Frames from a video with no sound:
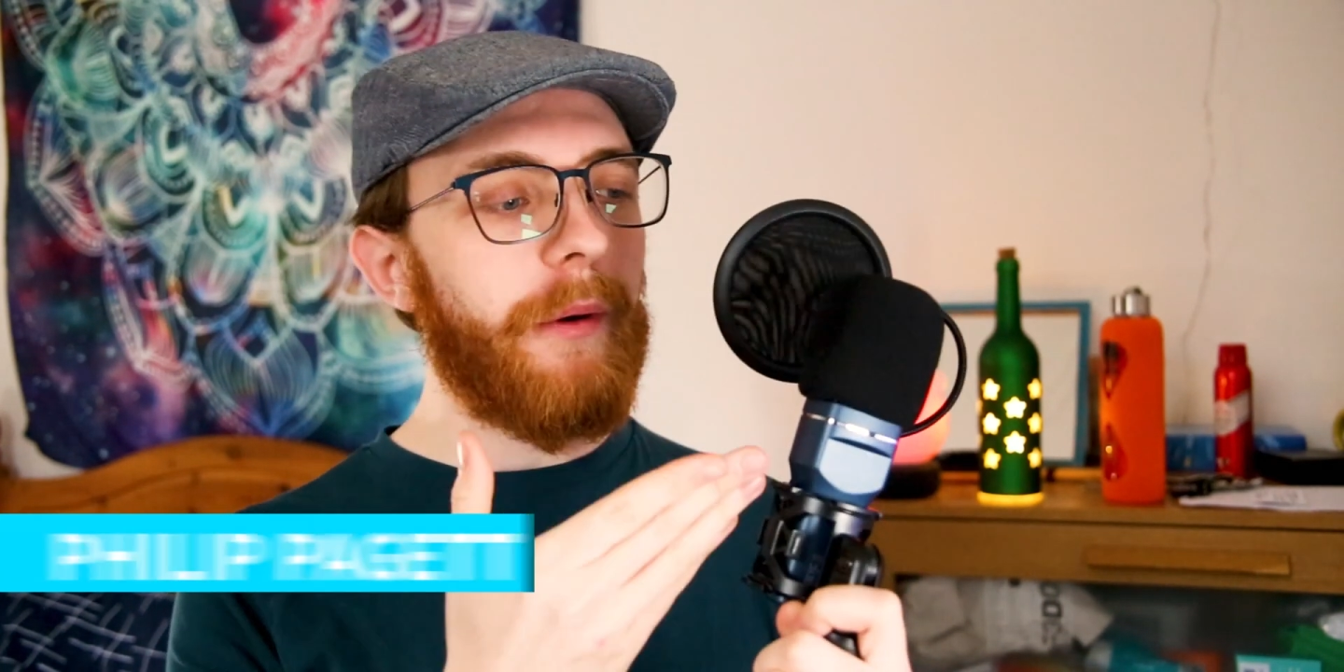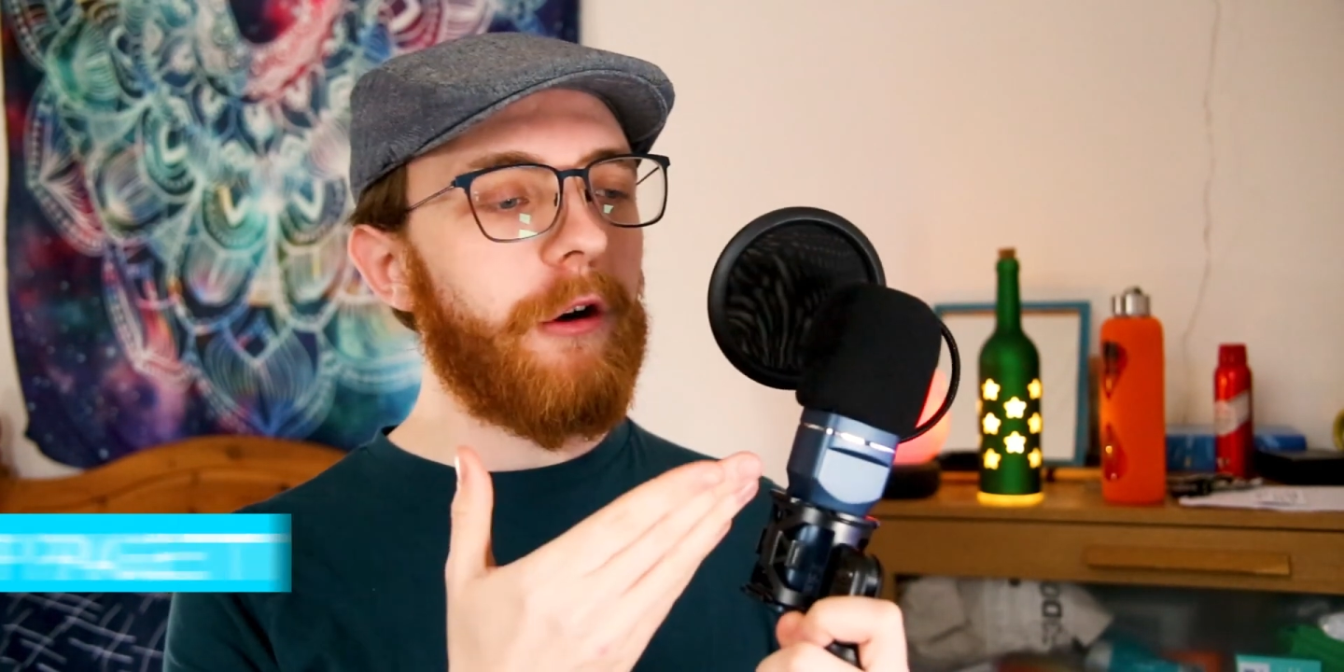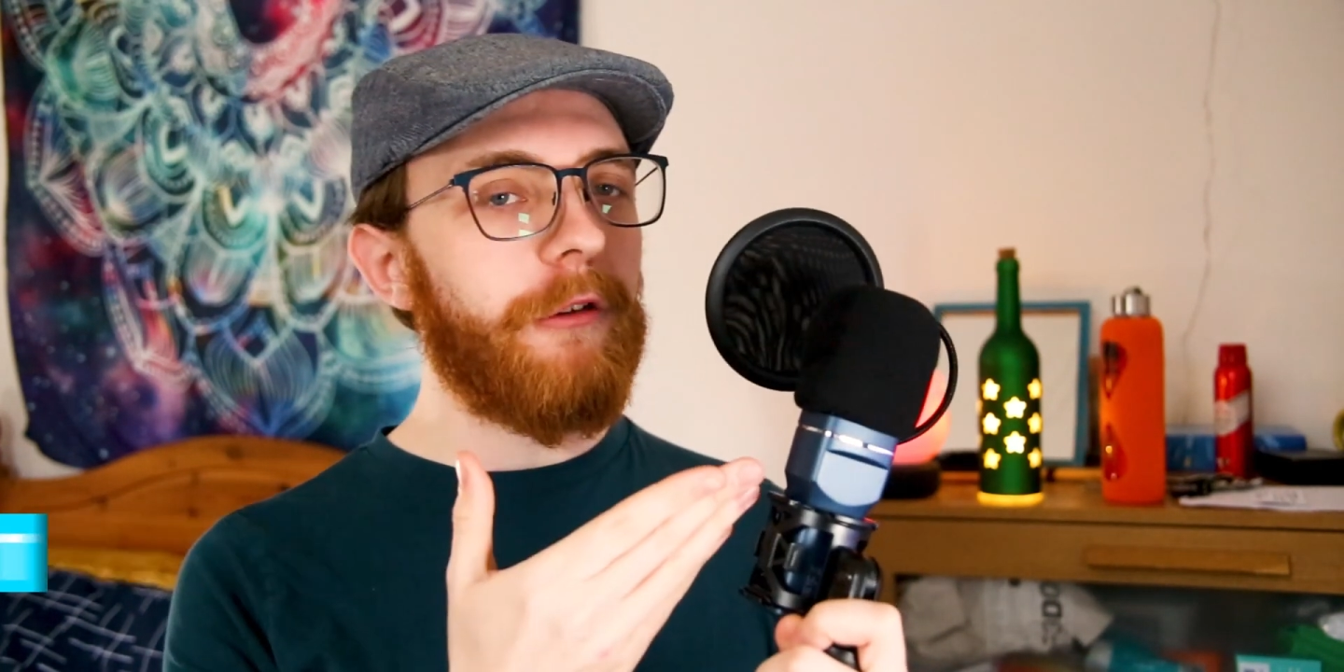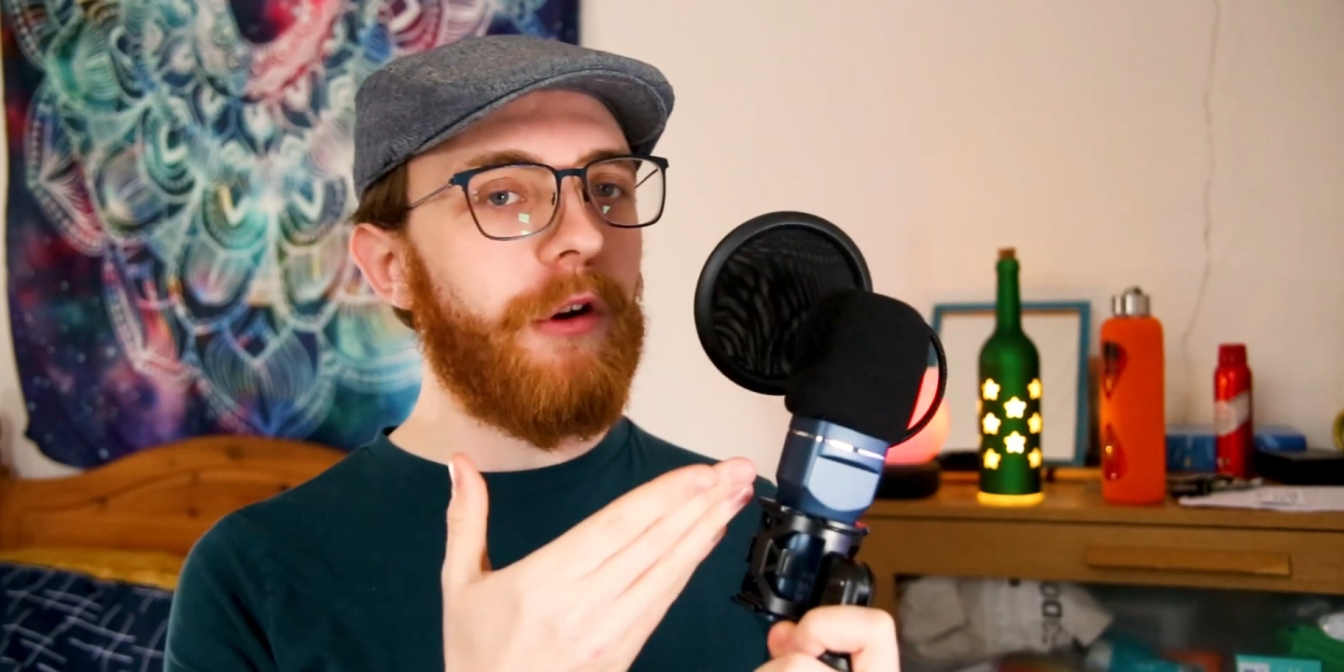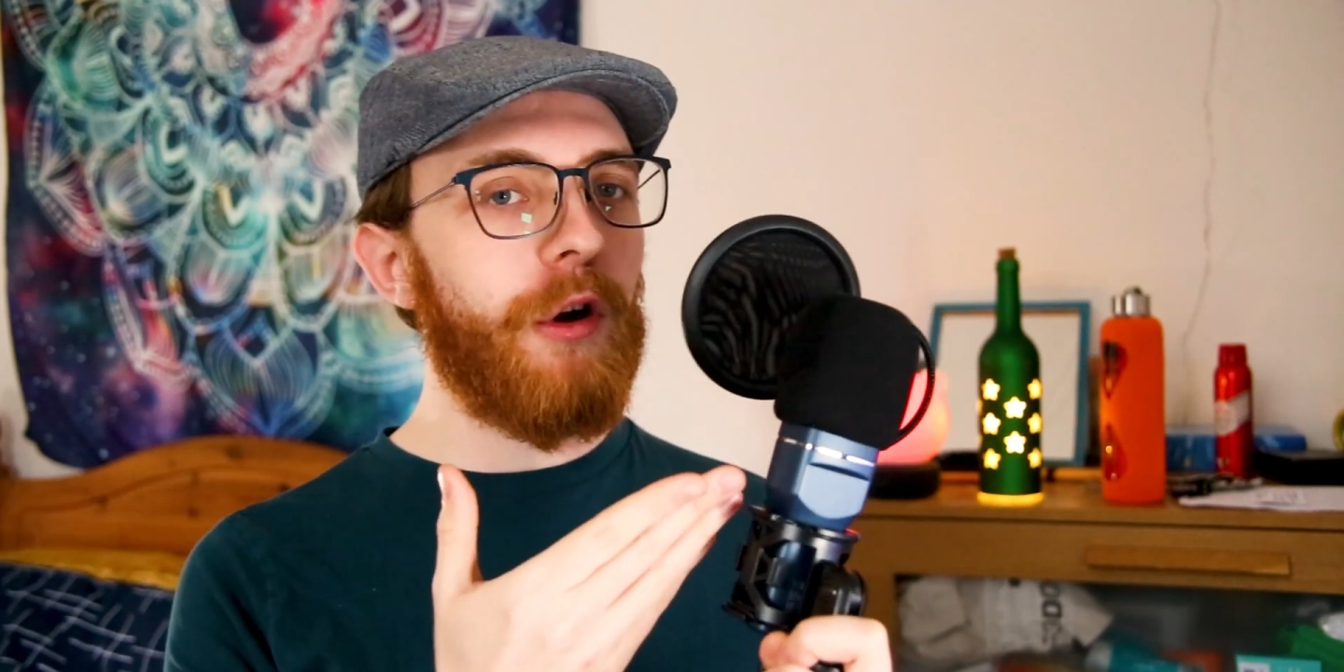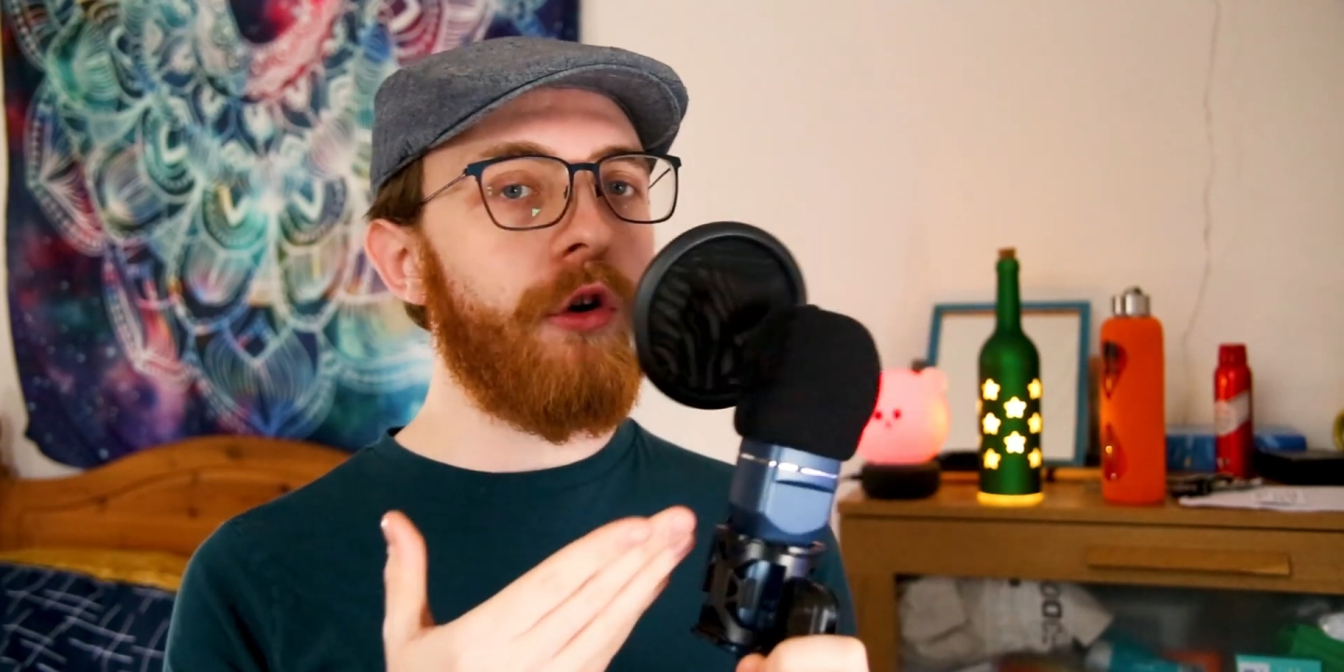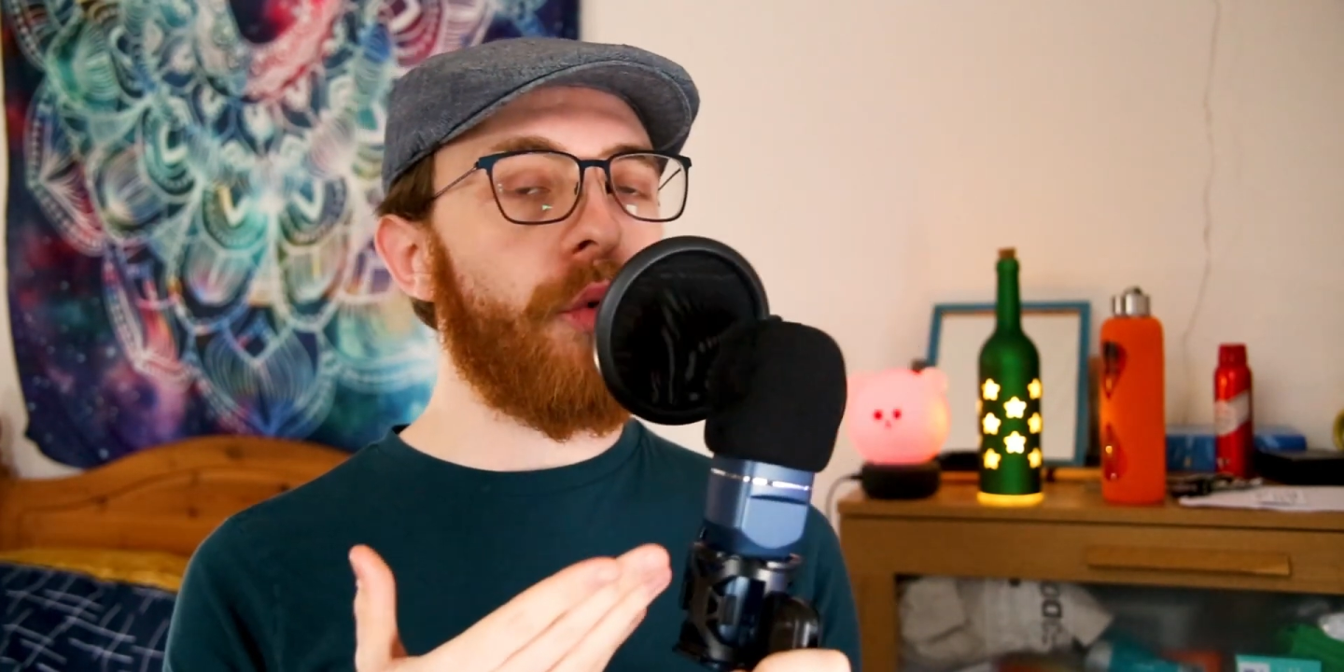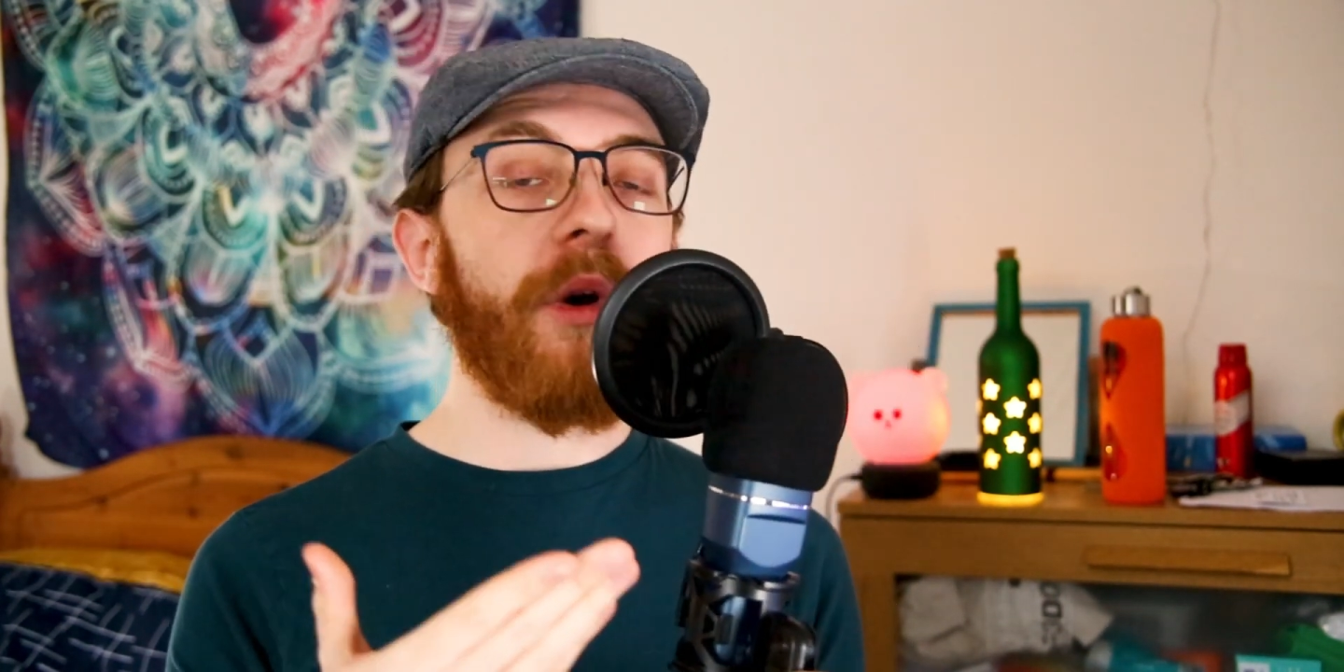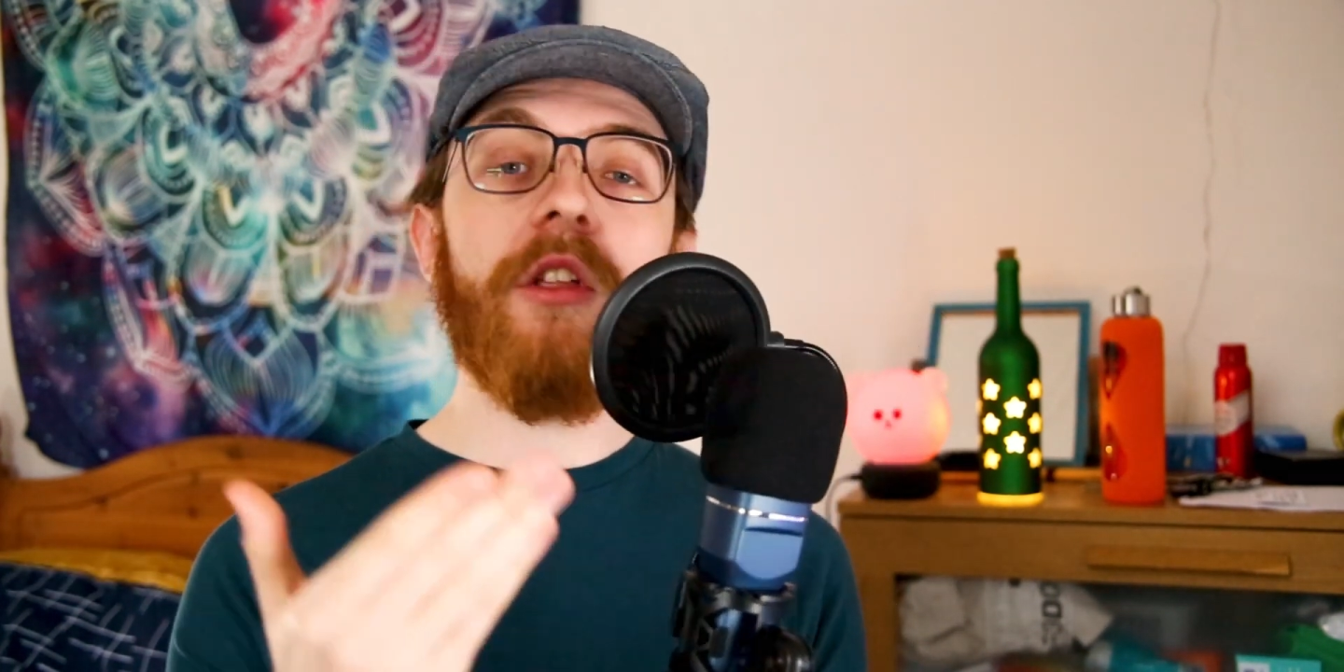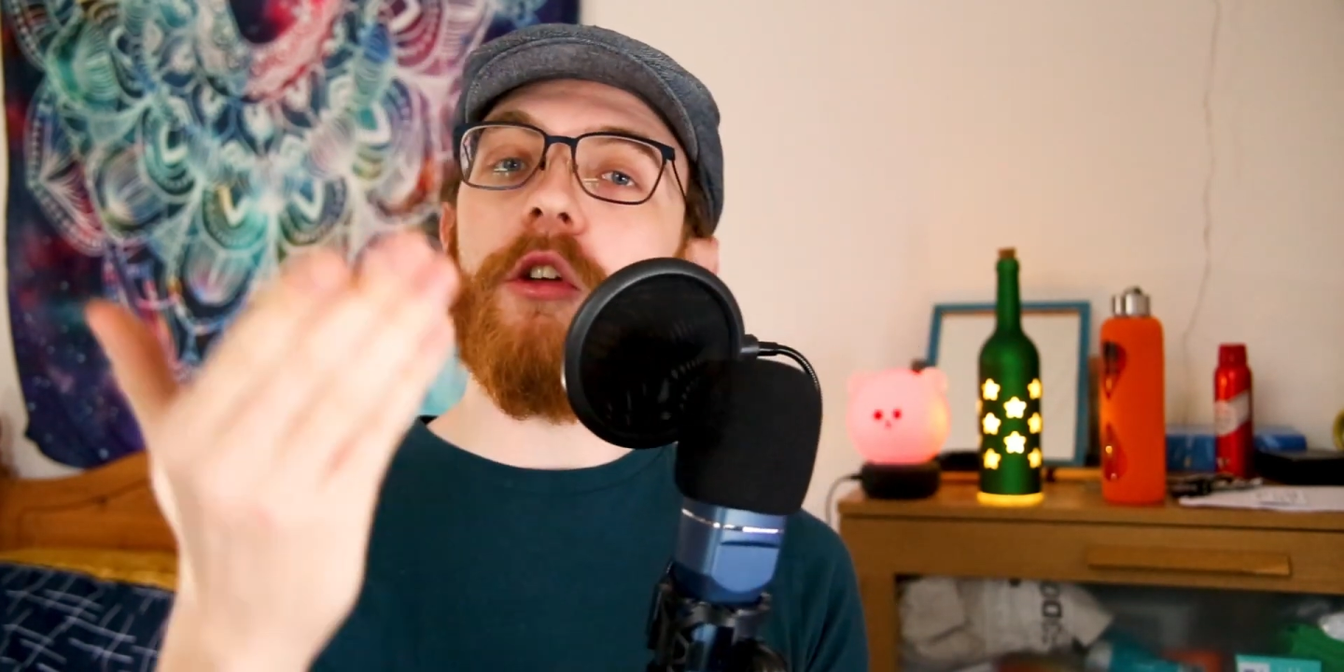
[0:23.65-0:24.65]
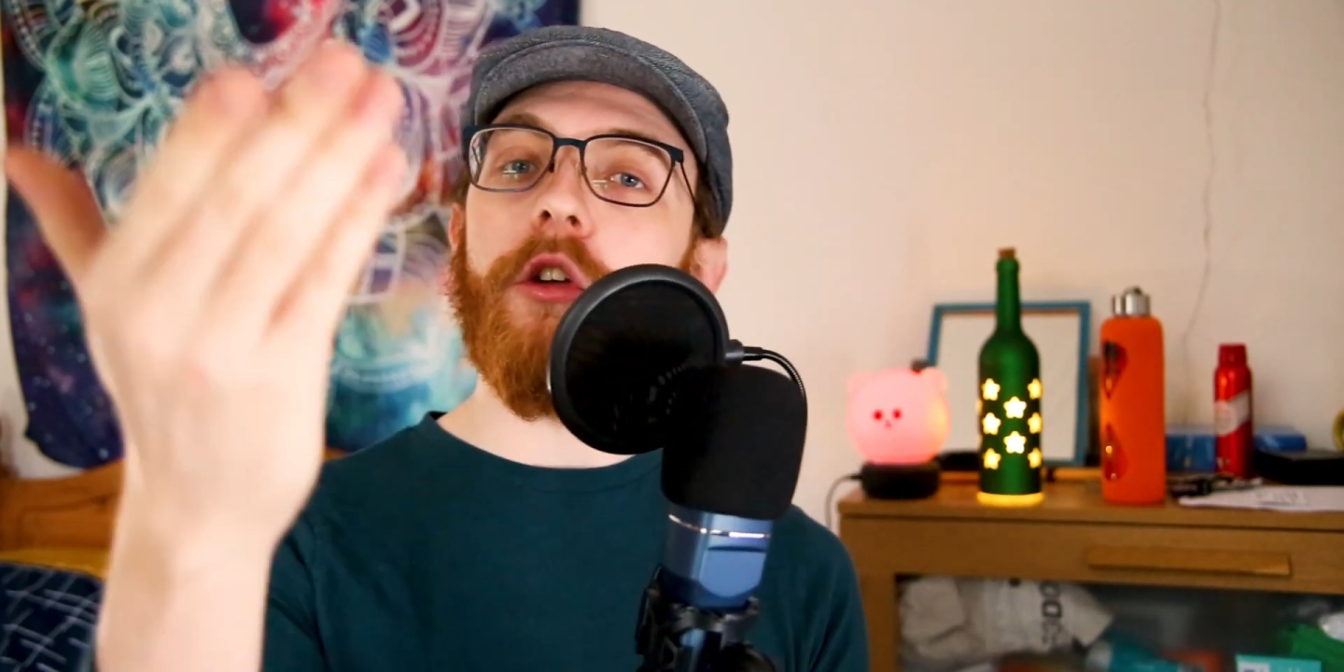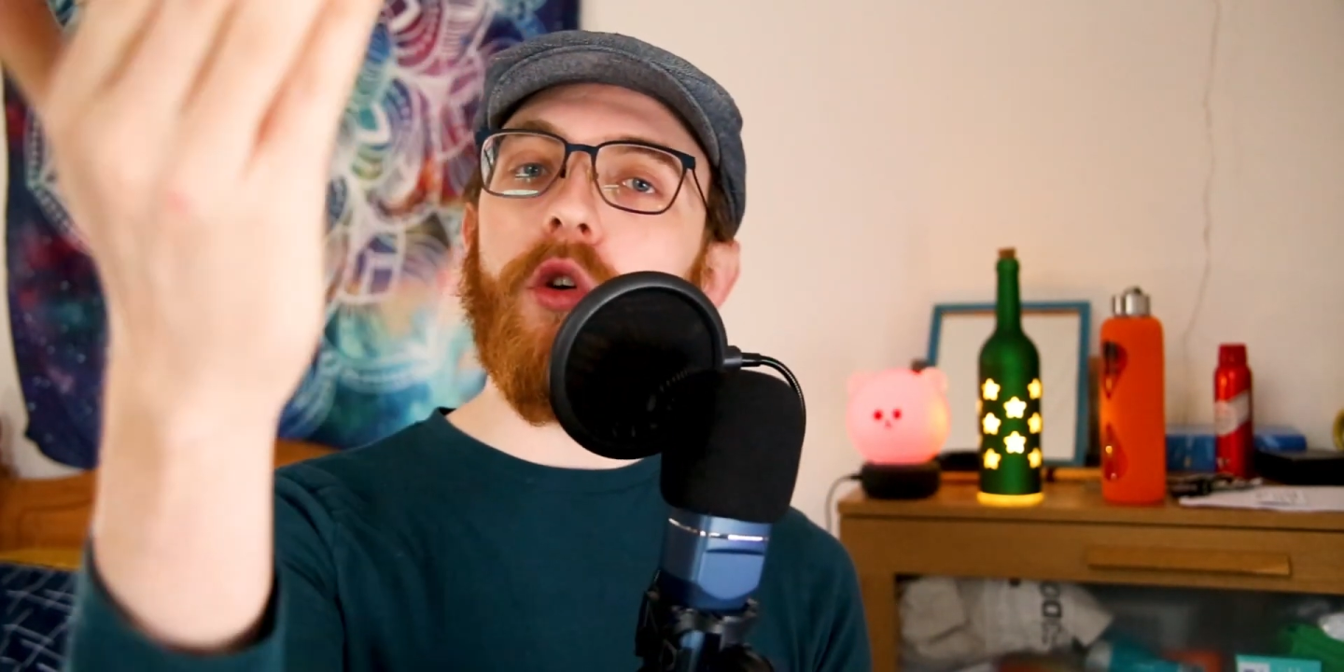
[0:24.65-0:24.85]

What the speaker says: microphone with